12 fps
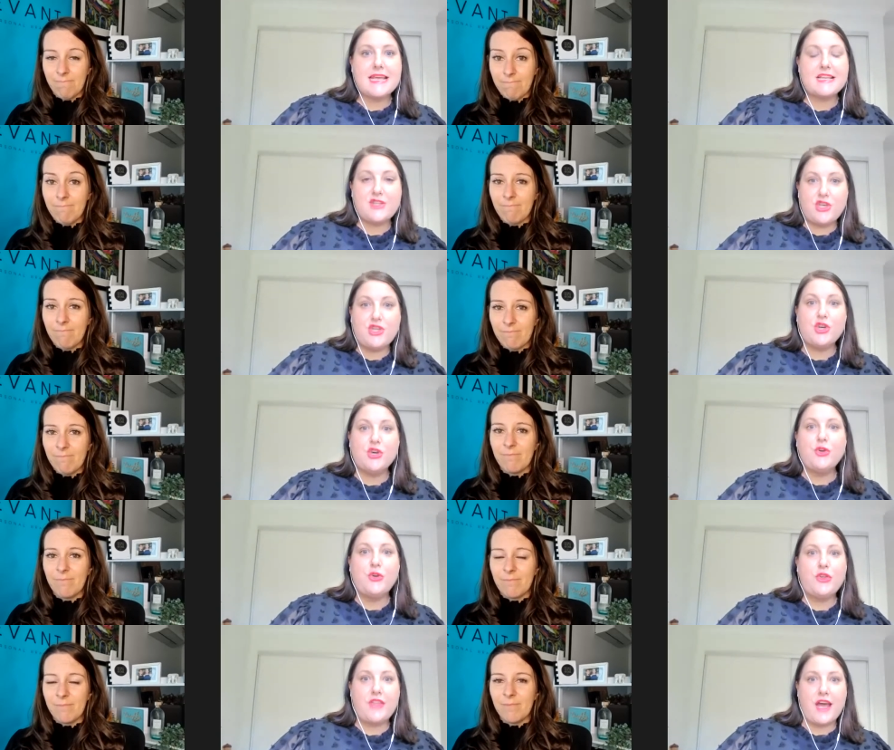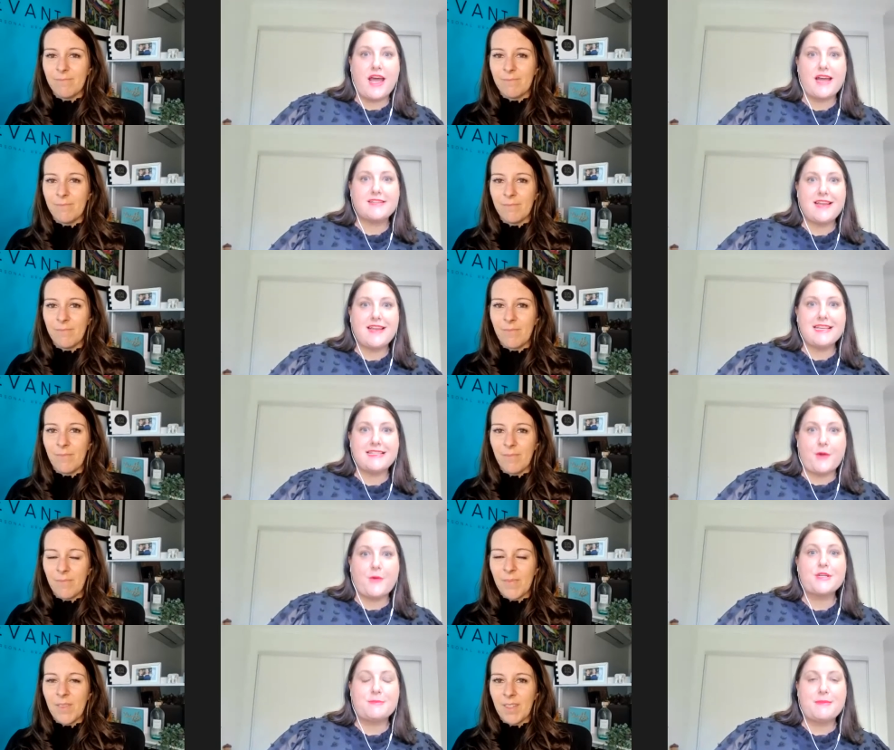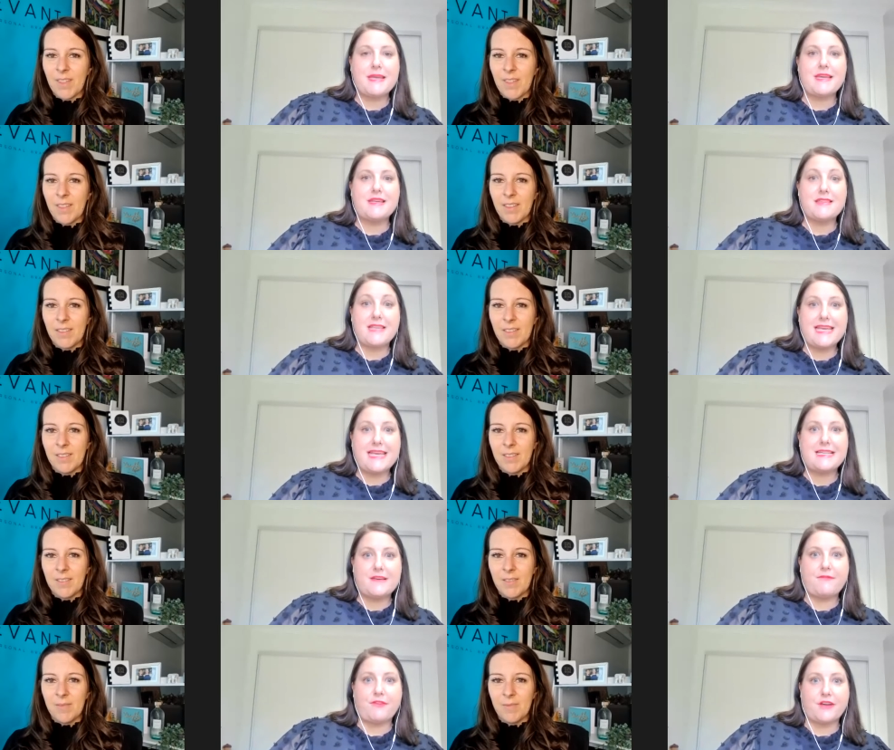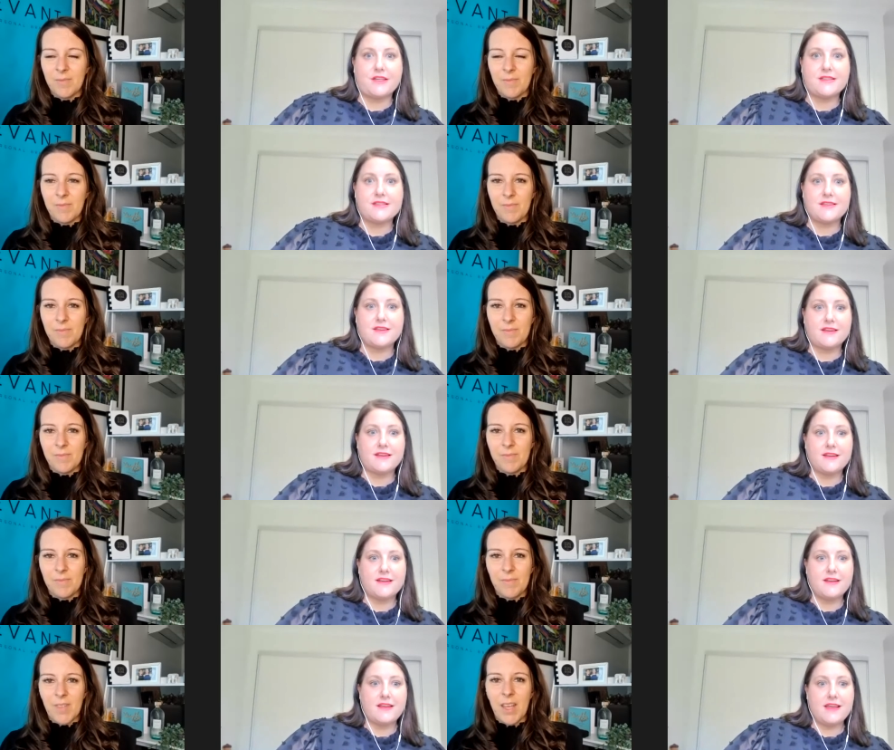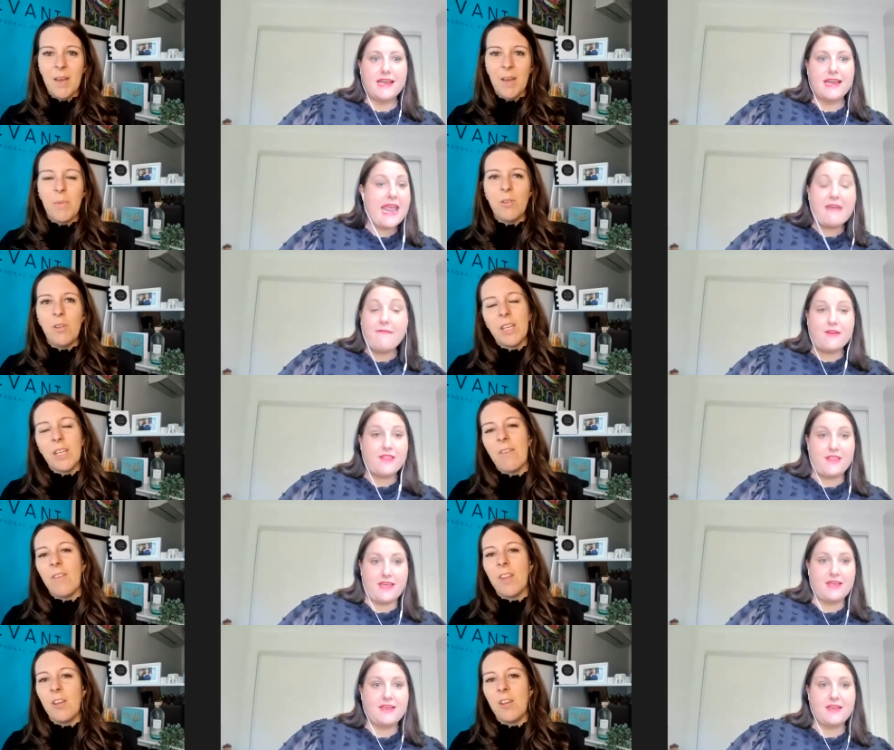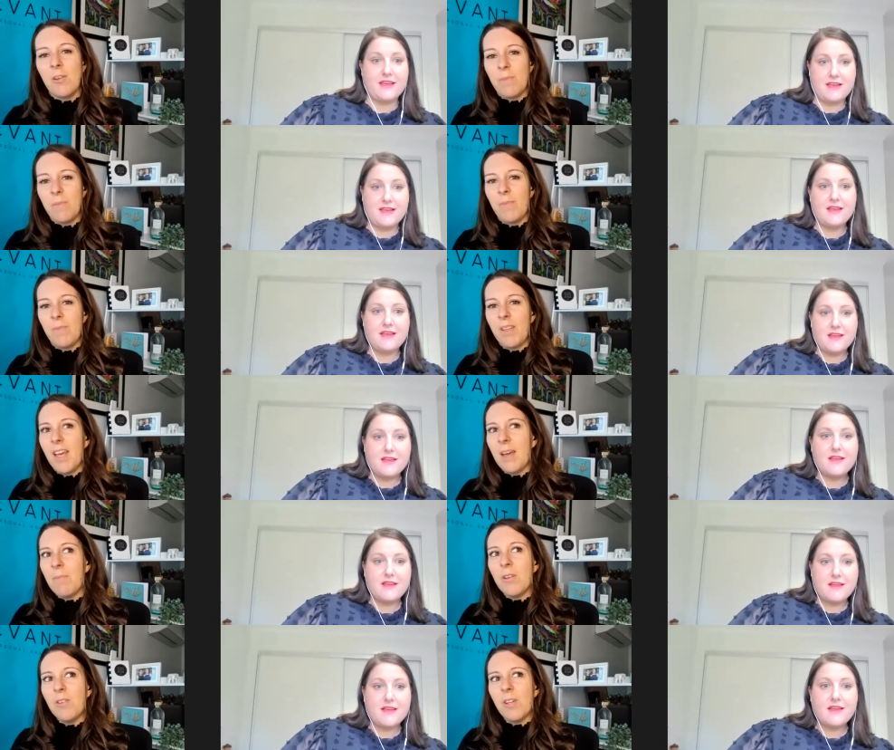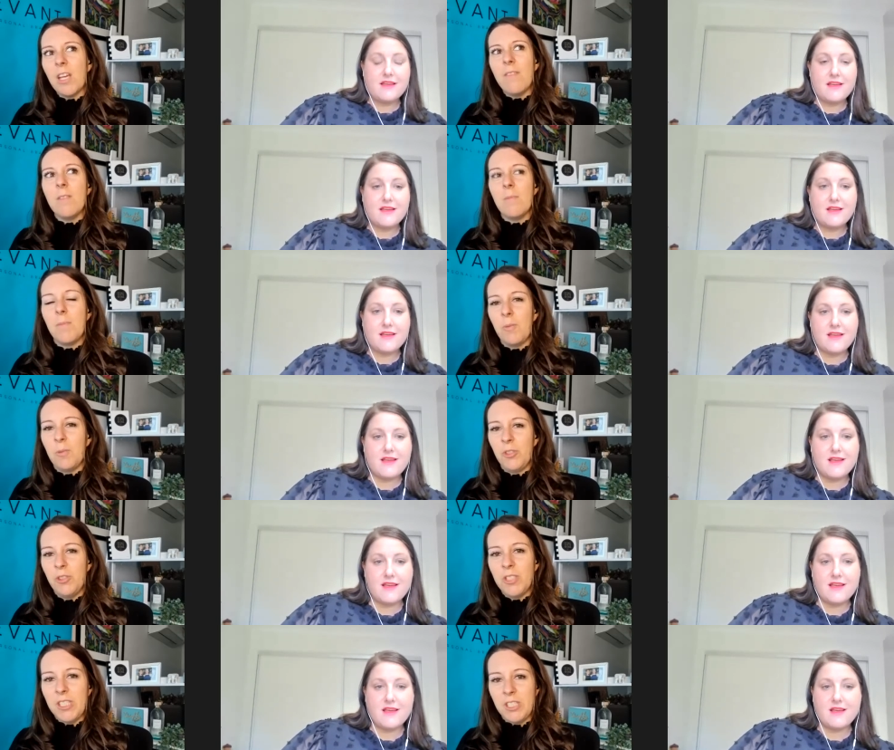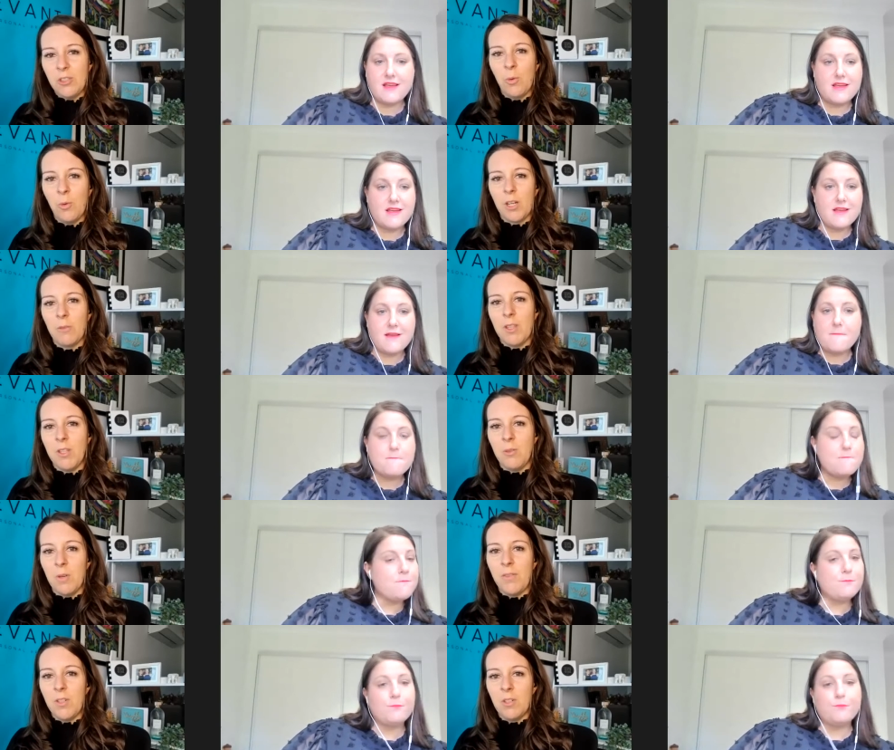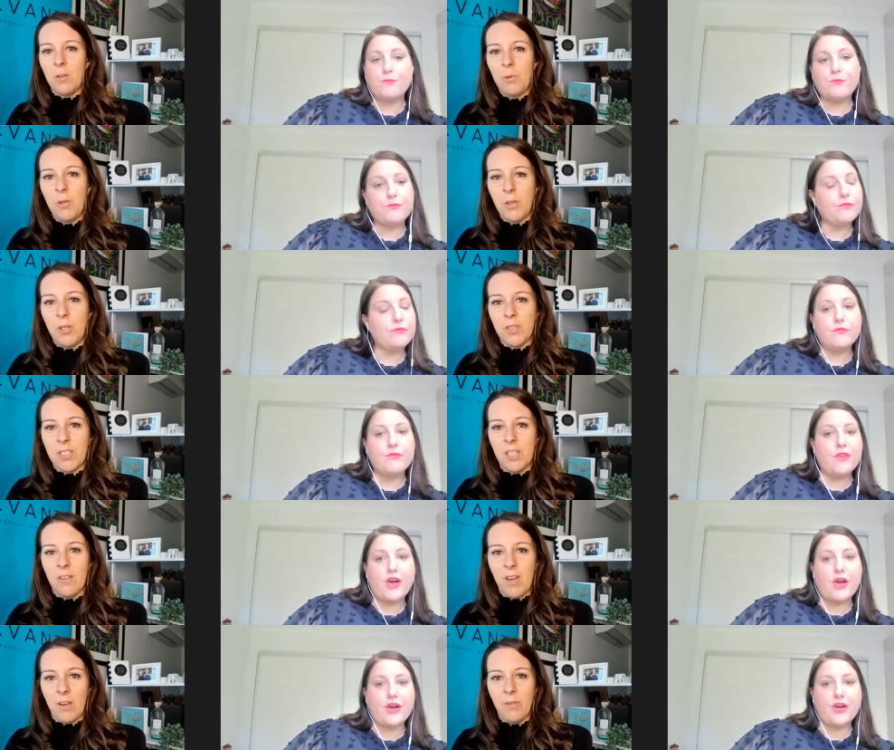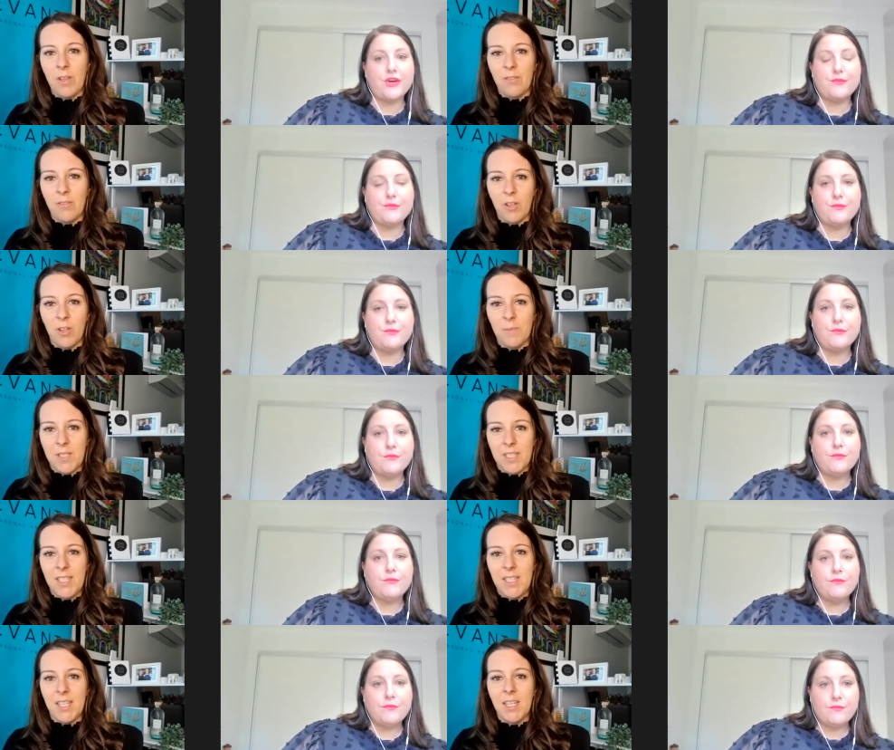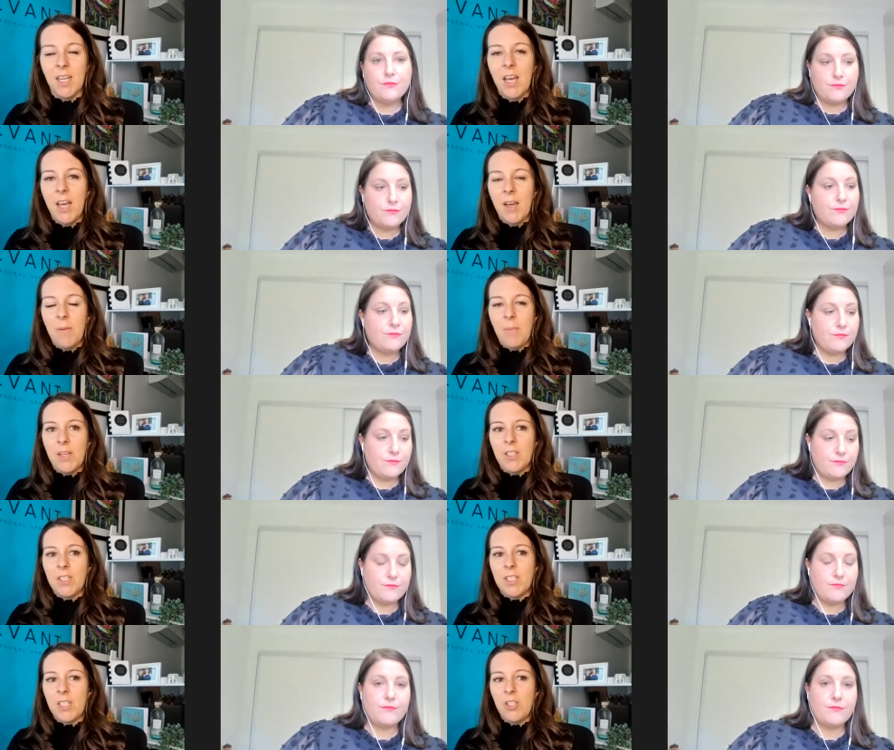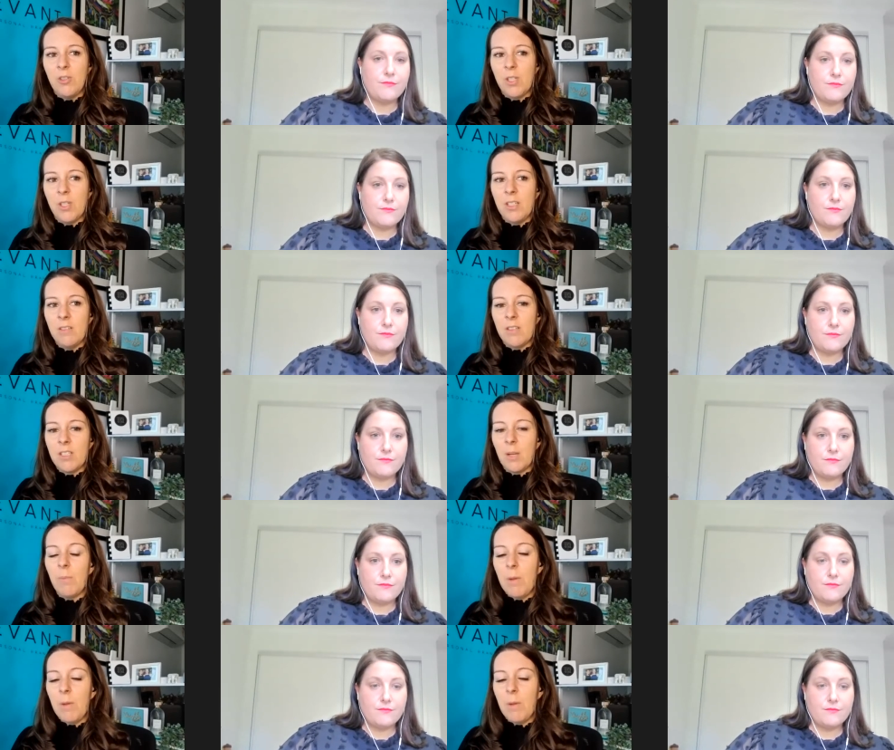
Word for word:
Speaker 1: it's you that is going to be the key difference. But you're not giving them, yeah, but you're
Speaker 2: not giving them the opportunity to work with you if you're not putting yourself out there for them to see. Because you can some